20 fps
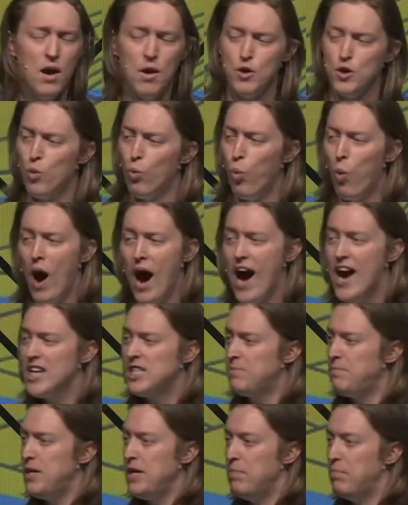Wise
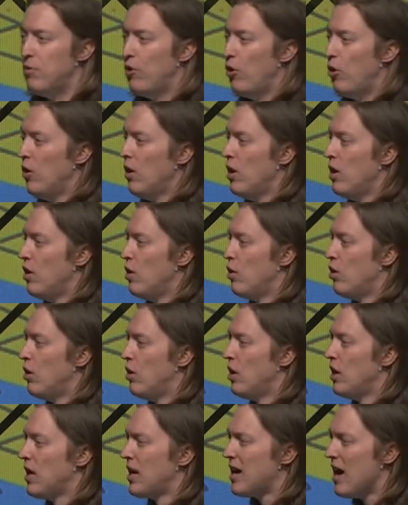people
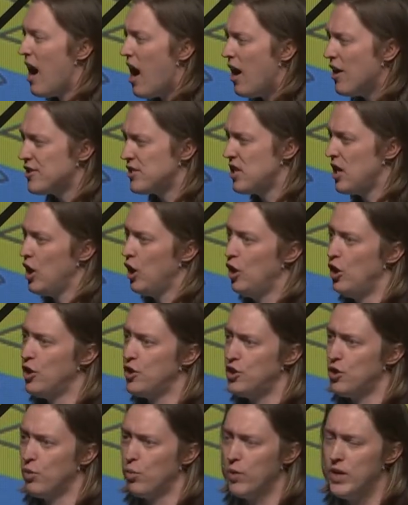constantly look
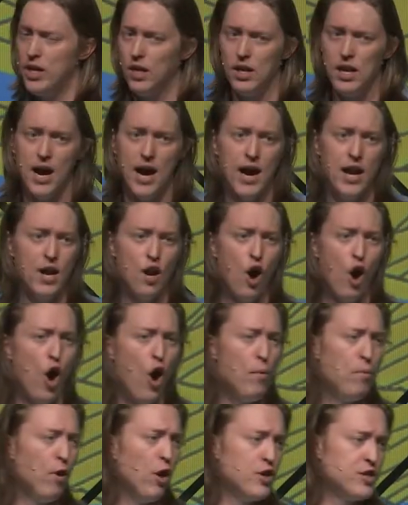to realign
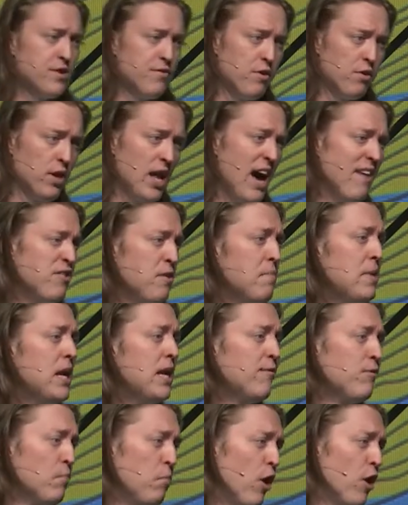all parts of their life, the
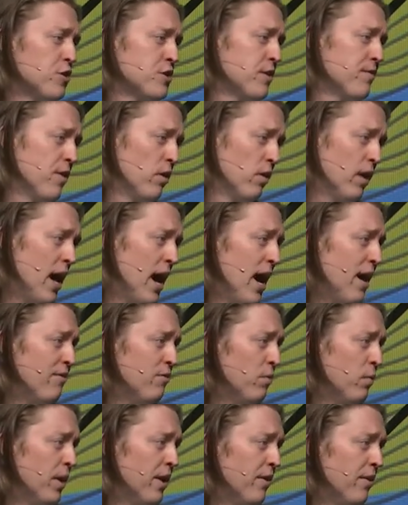meaningful parts of their
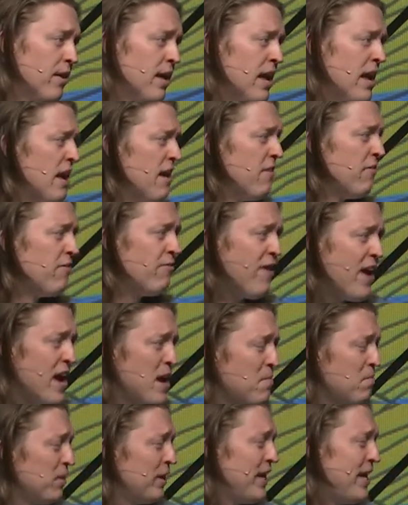life, with
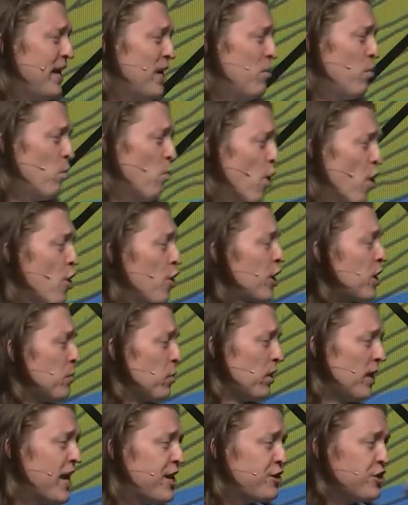family, work, and
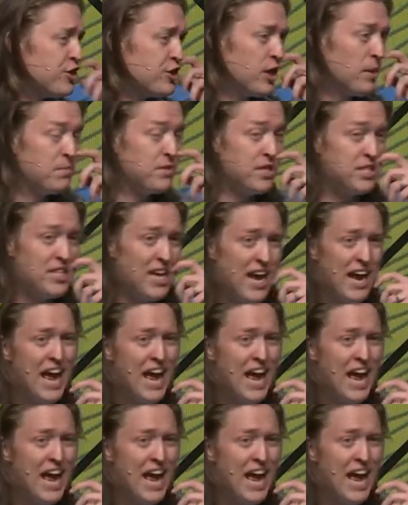relationships to say,